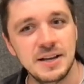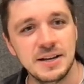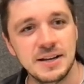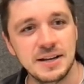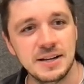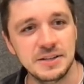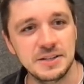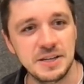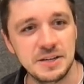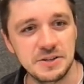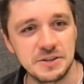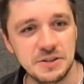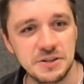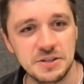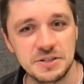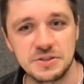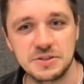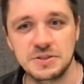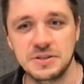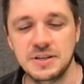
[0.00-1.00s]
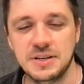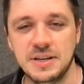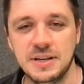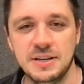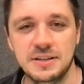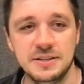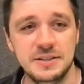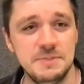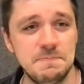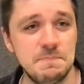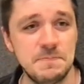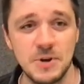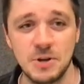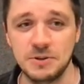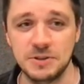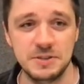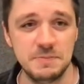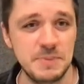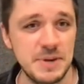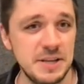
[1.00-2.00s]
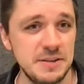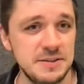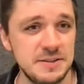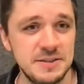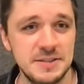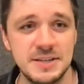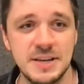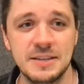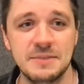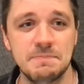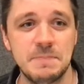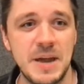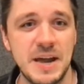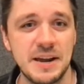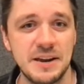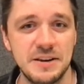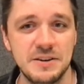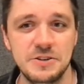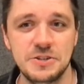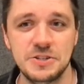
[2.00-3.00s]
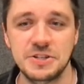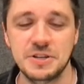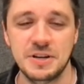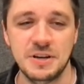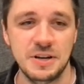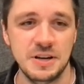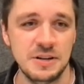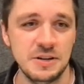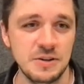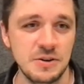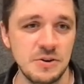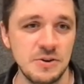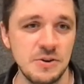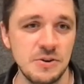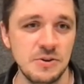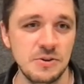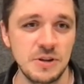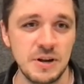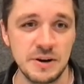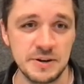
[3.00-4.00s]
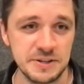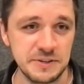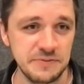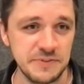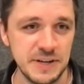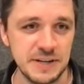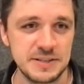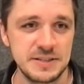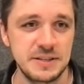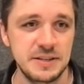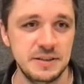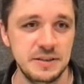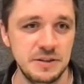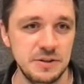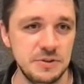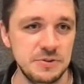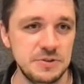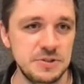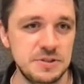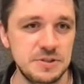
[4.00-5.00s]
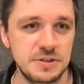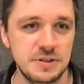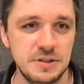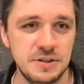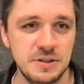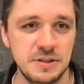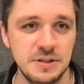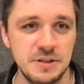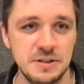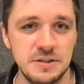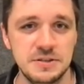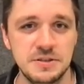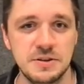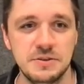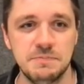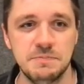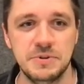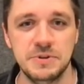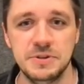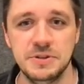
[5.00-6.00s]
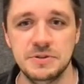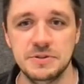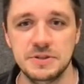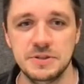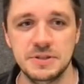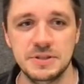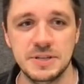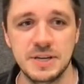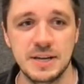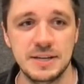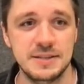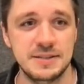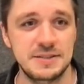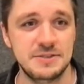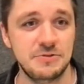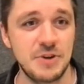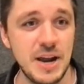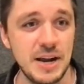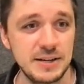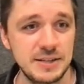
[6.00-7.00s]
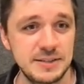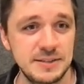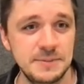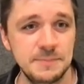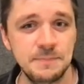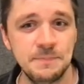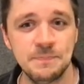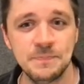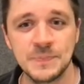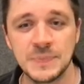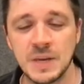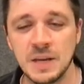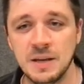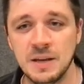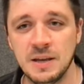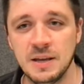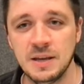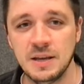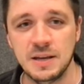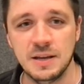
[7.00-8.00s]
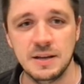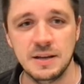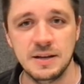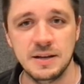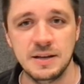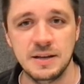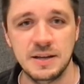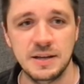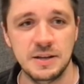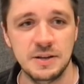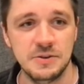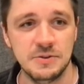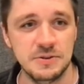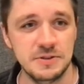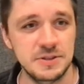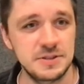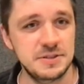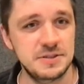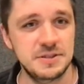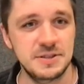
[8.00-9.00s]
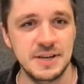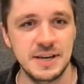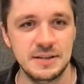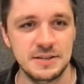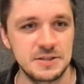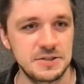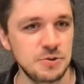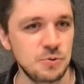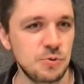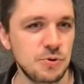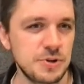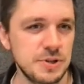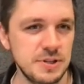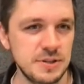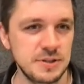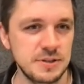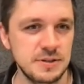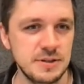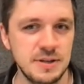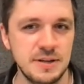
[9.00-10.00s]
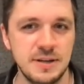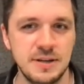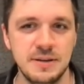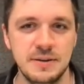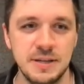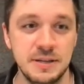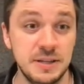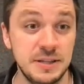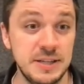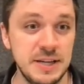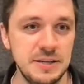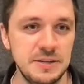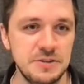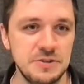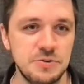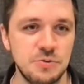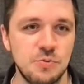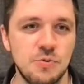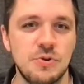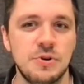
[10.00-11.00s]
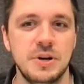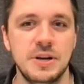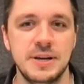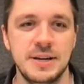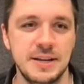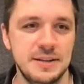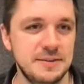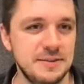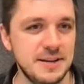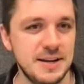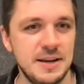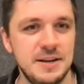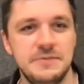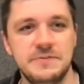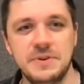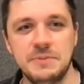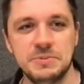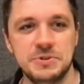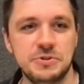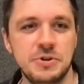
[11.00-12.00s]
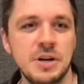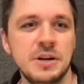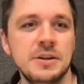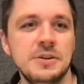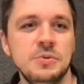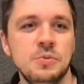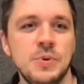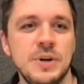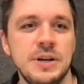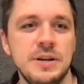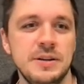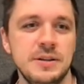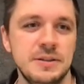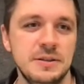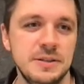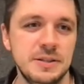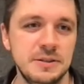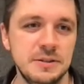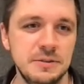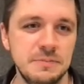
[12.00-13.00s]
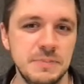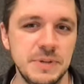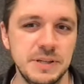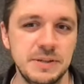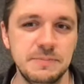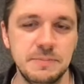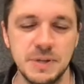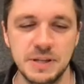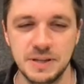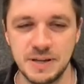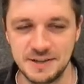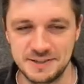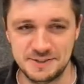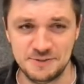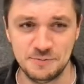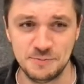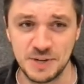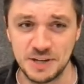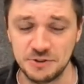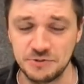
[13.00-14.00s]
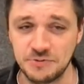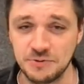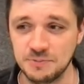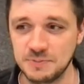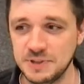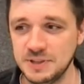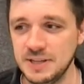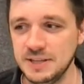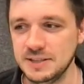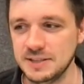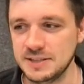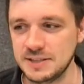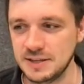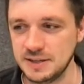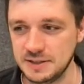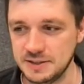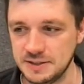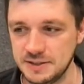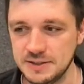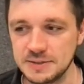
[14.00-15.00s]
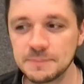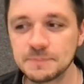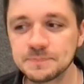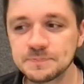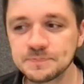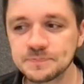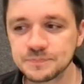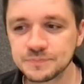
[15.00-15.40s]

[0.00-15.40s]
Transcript: uh, containers, and all the dependencies get packaged, and all artifacts that those uh, this code produces gets tracked, uh, and all this gets stored in uh, in a data store. Again, kind of abstracted away a little bit, but not too much from the data scientist.